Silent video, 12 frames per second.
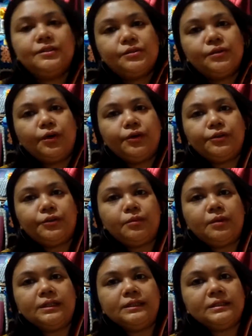So other
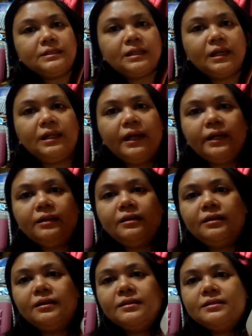ones, I like
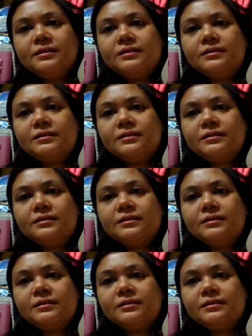this.